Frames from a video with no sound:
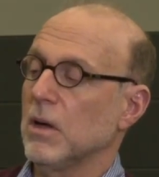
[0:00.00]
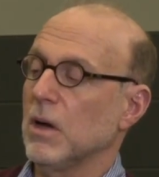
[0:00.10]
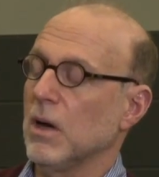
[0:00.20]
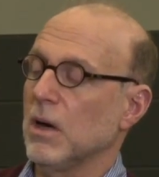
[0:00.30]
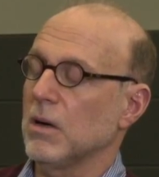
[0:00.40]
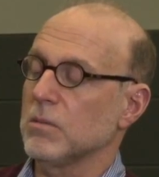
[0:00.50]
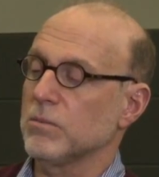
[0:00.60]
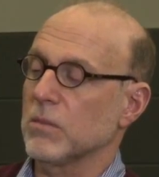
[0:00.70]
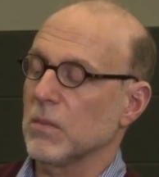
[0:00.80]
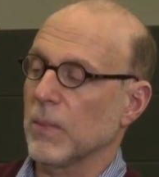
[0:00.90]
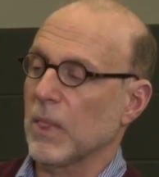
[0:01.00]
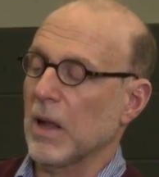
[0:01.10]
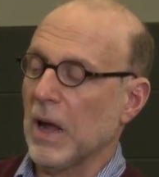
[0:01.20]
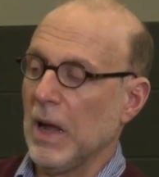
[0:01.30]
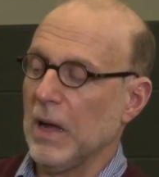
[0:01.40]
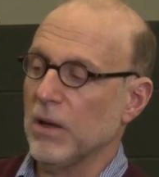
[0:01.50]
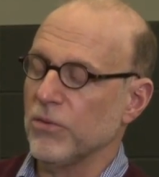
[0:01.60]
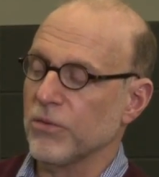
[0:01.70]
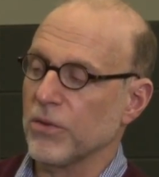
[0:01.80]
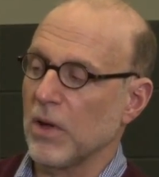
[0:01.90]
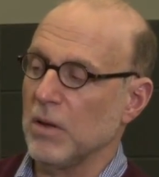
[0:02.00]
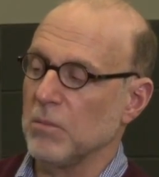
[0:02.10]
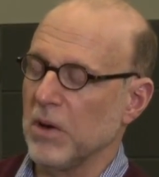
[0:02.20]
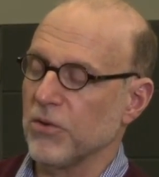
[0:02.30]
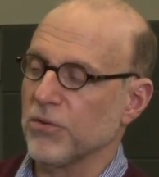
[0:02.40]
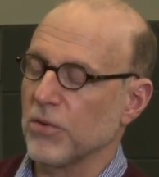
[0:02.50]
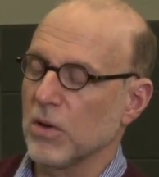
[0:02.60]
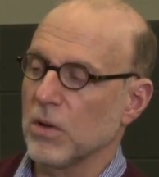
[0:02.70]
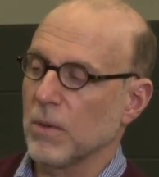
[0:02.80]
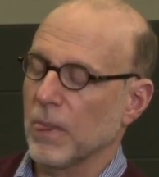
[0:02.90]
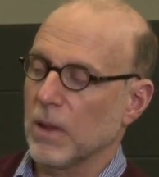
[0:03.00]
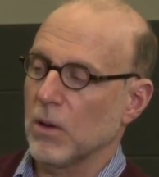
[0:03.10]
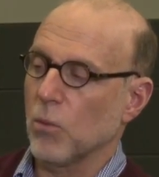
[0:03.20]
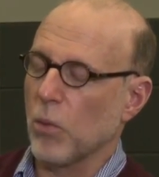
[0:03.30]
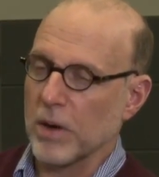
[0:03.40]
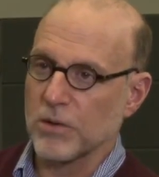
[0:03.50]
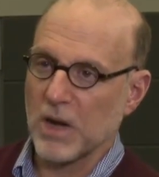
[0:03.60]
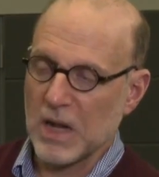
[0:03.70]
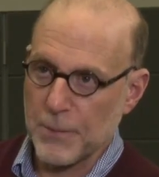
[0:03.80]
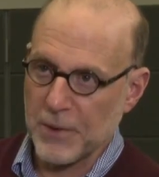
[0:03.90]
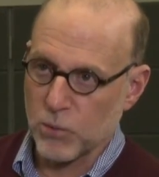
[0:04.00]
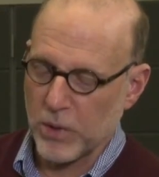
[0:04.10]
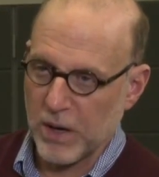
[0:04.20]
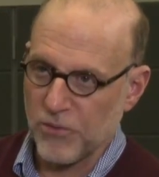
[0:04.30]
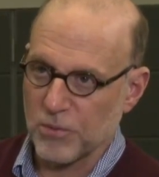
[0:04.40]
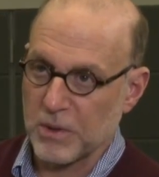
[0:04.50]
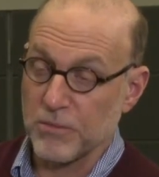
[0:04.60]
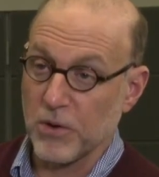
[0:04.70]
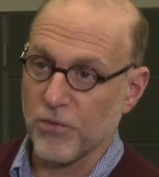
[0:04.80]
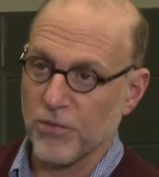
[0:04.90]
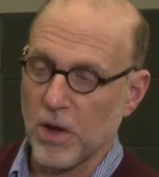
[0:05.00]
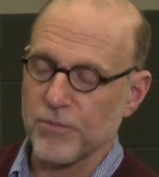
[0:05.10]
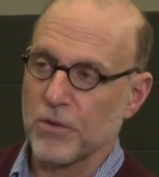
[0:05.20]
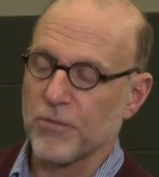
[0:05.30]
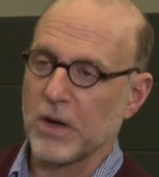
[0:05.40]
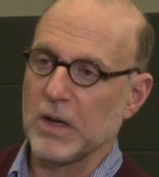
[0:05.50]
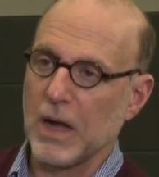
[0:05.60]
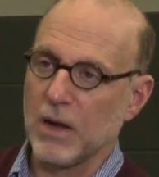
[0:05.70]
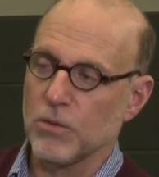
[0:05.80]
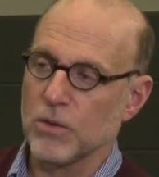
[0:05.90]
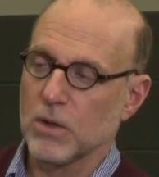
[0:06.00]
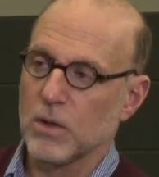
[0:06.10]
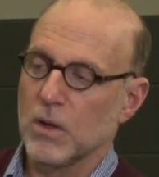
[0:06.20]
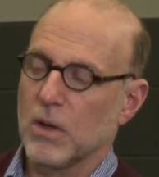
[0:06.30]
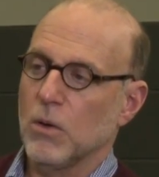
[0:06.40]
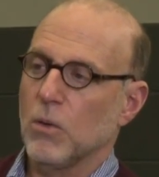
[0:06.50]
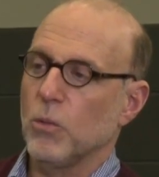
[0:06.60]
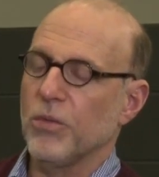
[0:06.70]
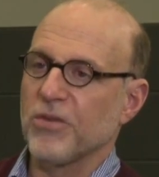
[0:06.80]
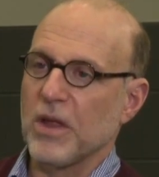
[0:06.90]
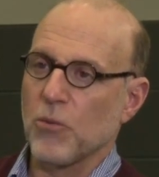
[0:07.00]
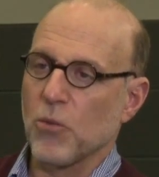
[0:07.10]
has a much wider dynamic range. We play very soft, very loud, with the same